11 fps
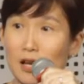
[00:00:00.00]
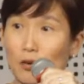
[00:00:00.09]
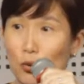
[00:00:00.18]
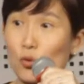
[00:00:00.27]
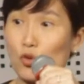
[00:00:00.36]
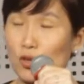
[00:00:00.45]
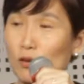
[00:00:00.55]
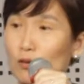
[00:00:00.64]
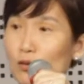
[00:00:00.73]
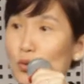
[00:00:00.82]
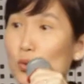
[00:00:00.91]
are
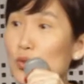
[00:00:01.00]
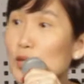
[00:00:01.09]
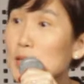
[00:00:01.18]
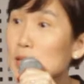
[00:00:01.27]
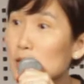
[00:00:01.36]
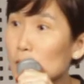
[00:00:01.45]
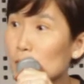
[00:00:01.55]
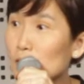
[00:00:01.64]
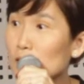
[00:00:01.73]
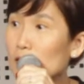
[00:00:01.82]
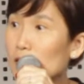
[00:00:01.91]
crucial social skills.
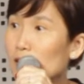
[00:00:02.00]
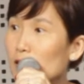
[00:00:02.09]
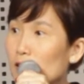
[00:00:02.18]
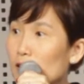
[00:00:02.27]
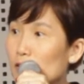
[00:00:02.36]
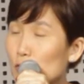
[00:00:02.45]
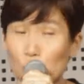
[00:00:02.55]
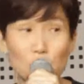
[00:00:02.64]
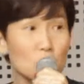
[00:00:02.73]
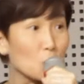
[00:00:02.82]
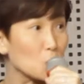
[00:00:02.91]

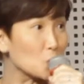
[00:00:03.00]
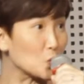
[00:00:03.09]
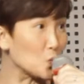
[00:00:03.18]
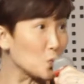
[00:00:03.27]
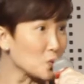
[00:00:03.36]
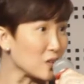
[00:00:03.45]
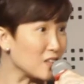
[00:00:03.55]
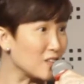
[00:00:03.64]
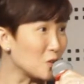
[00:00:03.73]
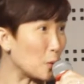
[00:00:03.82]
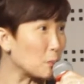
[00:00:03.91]
Children go to school,
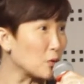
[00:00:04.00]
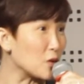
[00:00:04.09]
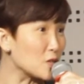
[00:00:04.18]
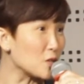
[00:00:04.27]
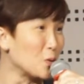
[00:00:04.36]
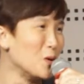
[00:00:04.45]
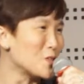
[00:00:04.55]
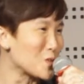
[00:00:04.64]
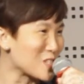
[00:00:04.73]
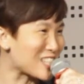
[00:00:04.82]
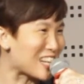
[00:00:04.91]
not because they want
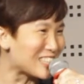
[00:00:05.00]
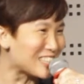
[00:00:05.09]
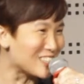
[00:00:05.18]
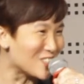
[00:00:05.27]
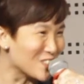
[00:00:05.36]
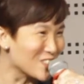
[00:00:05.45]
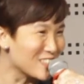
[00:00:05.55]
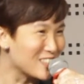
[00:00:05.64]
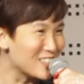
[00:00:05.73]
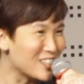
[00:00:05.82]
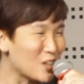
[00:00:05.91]
to study,
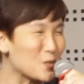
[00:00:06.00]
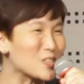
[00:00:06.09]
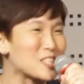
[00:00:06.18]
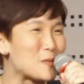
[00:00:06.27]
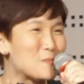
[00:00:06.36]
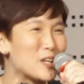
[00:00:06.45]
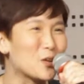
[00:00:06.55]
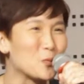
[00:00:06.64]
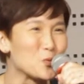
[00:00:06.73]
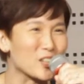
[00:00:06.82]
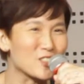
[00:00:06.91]
What's the main
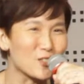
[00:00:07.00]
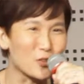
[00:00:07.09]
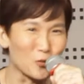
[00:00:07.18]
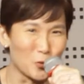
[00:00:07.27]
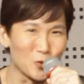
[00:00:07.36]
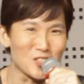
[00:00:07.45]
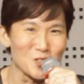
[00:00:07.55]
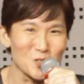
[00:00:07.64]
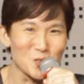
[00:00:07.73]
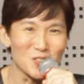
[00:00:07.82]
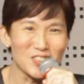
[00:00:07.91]
objective of going to
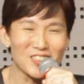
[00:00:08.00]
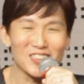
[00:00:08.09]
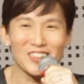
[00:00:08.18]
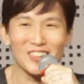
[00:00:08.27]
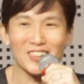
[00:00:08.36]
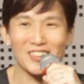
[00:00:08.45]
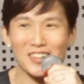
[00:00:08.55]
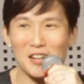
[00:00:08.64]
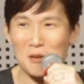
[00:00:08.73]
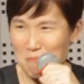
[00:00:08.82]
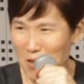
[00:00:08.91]
school?
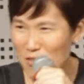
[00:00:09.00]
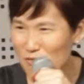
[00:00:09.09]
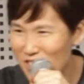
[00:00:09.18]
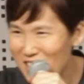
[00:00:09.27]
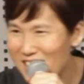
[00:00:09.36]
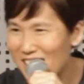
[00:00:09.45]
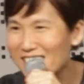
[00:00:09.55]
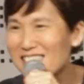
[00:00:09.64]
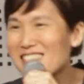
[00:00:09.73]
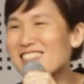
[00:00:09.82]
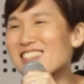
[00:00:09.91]
Make
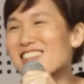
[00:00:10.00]
friends.